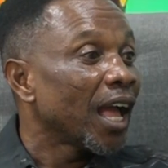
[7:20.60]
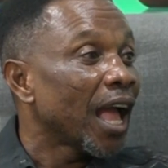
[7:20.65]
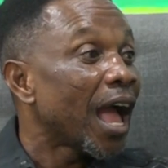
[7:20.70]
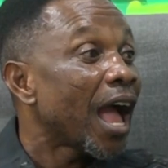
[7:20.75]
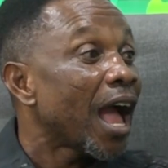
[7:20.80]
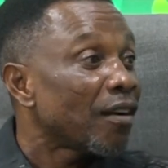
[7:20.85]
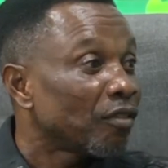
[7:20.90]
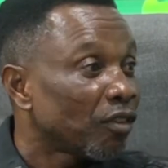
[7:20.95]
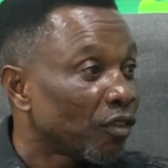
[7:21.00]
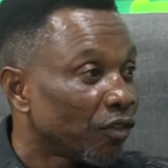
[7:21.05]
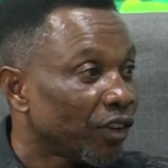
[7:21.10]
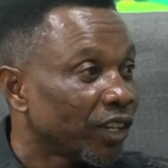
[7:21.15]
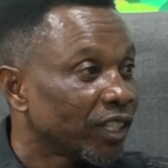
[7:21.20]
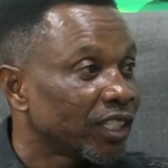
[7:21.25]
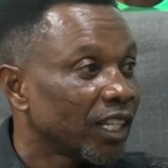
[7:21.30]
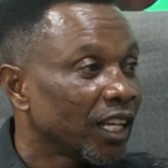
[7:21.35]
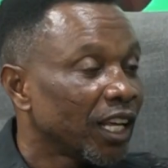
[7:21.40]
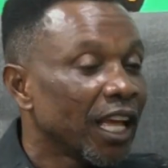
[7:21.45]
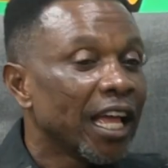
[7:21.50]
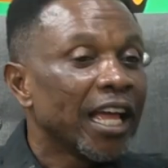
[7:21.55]
Half of it.
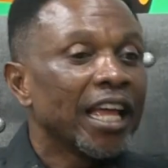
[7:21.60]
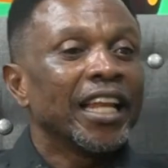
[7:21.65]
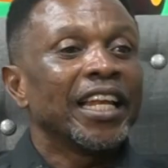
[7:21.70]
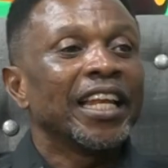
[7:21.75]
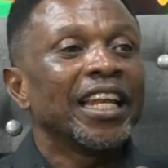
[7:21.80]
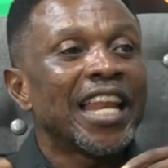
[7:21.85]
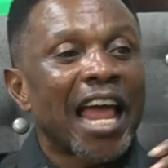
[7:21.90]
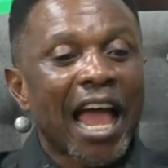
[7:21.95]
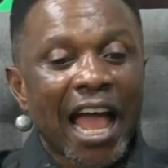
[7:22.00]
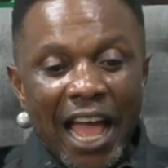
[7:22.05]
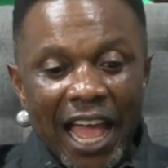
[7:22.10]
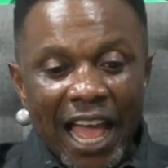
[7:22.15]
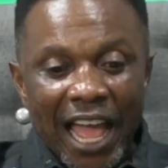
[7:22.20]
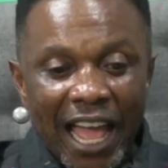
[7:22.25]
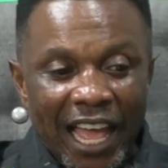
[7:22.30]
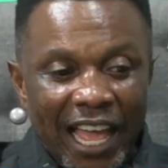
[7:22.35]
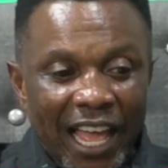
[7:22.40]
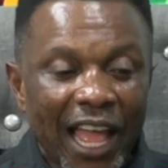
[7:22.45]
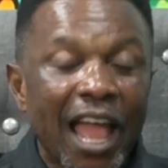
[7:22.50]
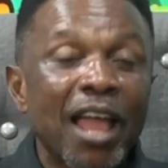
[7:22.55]
Now,
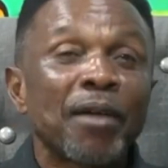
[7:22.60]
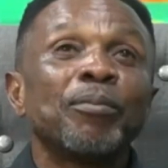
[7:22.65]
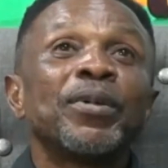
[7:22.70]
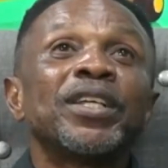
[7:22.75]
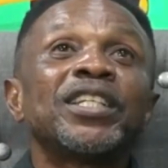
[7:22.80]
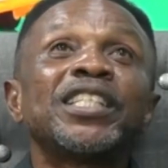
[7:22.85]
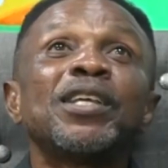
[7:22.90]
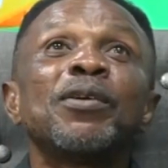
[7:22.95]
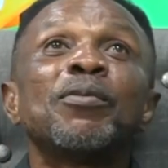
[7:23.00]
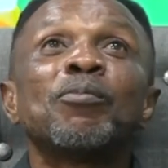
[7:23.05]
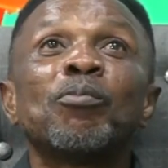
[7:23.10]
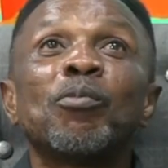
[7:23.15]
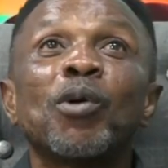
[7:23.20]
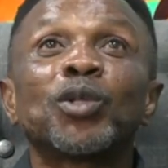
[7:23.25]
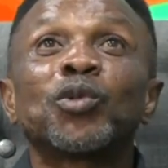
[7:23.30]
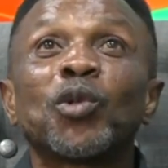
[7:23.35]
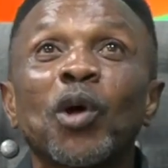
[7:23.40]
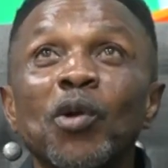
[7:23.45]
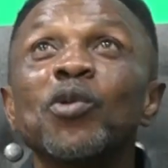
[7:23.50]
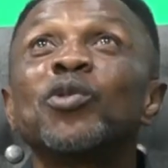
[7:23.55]
me say,
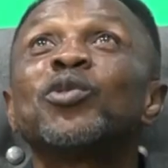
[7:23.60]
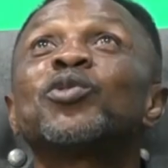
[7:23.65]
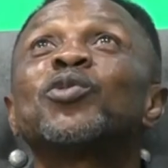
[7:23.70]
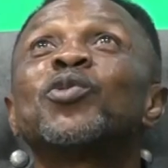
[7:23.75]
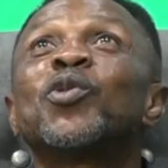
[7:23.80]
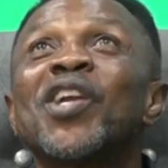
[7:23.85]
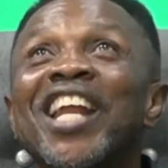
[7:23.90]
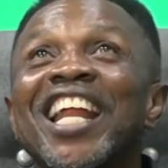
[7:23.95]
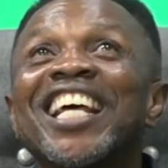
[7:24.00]
what on us on the